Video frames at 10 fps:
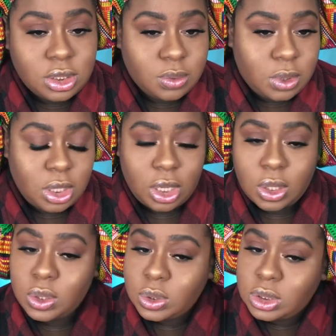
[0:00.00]
some
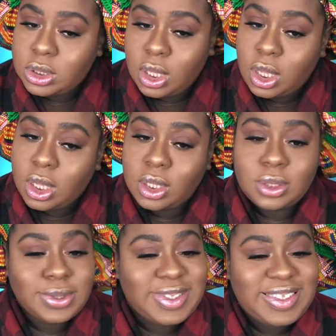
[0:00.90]
clothes,
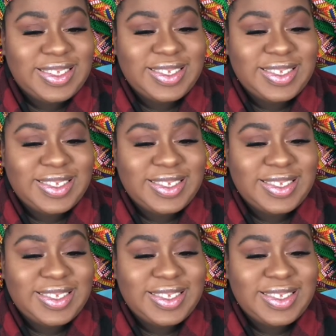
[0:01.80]
and